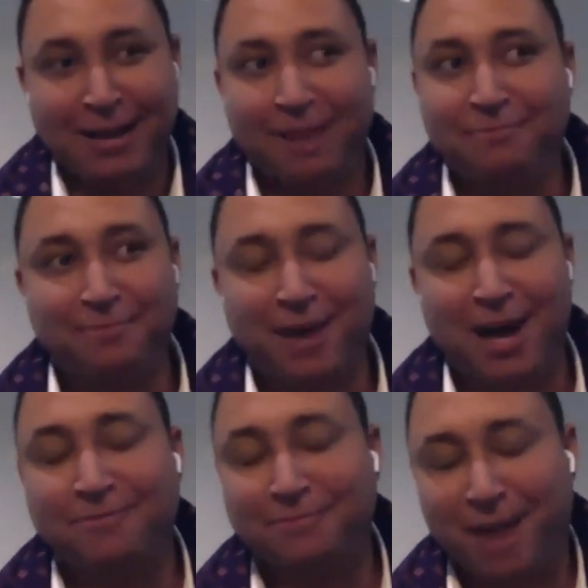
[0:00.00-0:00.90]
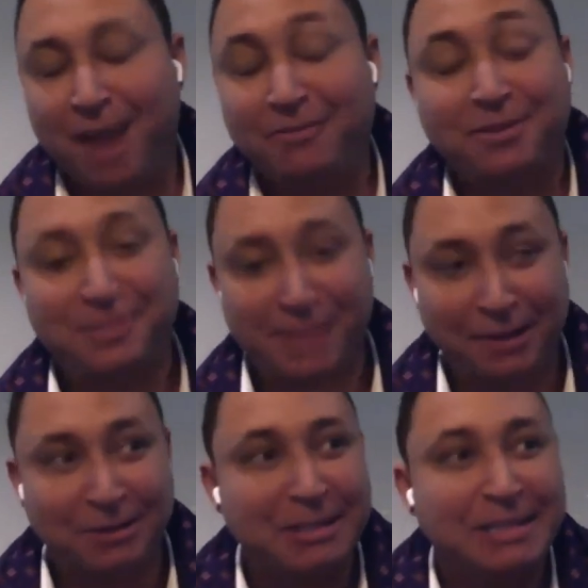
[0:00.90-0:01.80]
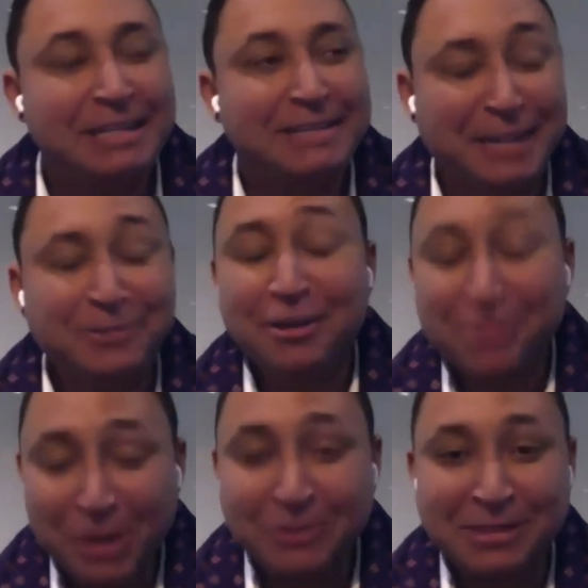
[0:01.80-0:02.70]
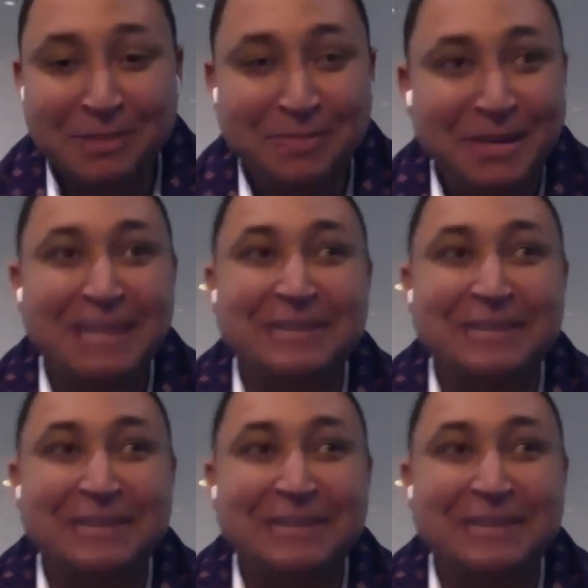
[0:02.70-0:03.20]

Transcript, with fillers: I've I've I've got a sale. That's what I thought it was going to be.